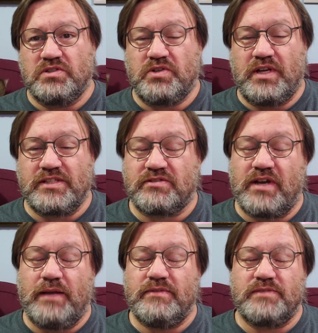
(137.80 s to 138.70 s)

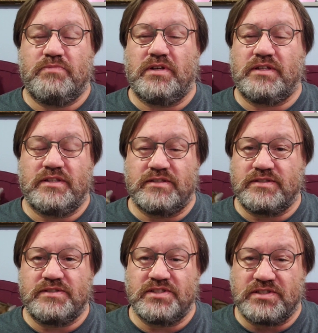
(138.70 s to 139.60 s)
transcribed this book, and there's
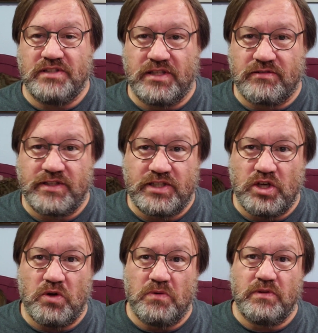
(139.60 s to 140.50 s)
just literally
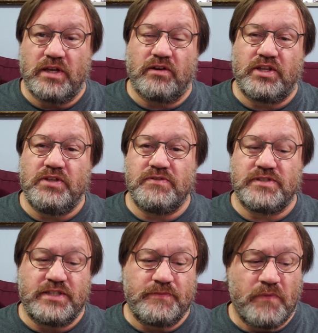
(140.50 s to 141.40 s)
no letter Q's
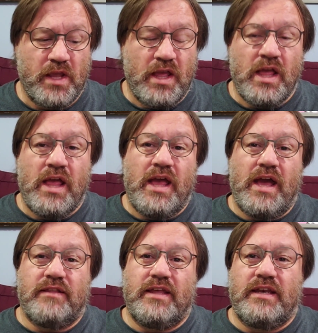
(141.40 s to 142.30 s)
in it.
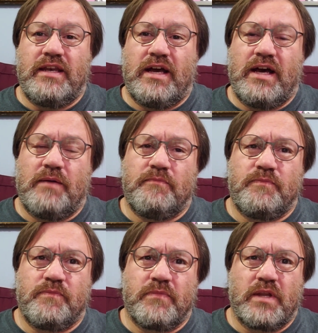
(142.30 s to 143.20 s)
And then,
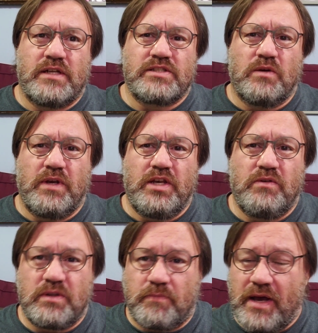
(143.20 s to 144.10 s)
so what do you
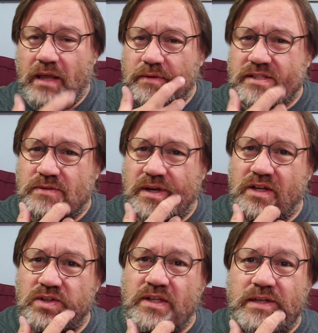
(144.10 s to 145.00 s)
do with a polybia square?
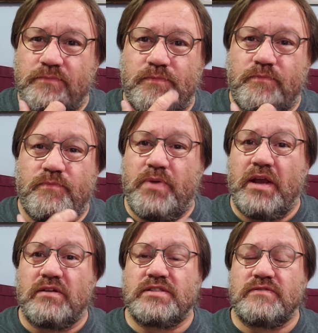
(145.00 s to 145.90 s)
You need
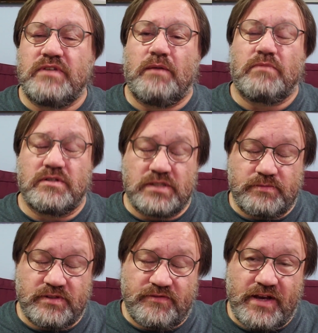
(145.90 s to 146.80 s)
pairs of numbers up
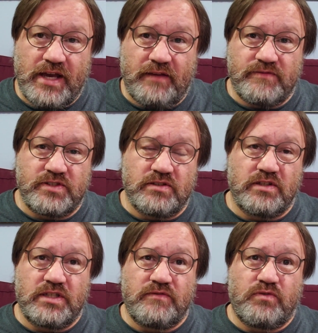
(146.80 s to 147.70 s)
to 5. So you're
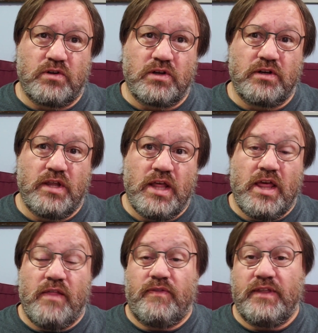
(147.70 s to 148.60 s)
looking for
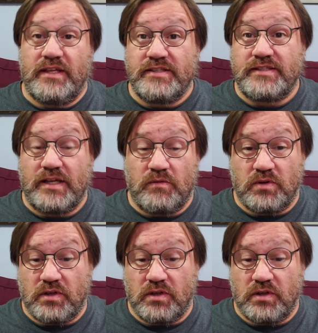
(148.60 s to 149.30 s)
things that